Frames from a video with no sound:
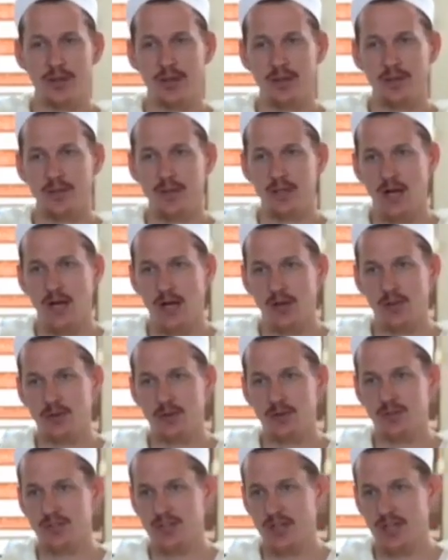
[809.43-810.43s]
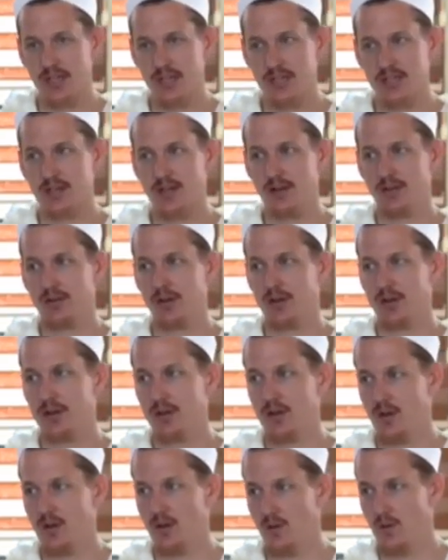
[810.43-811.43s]
the other secondary
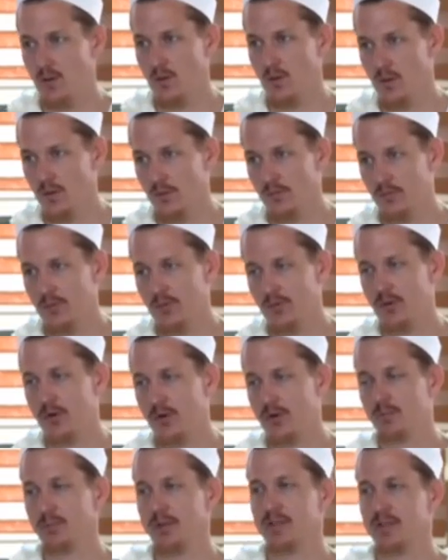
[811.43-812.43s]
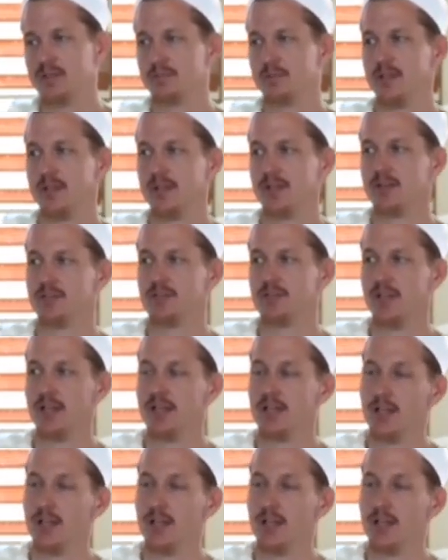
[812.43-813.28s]
or third place meanings, that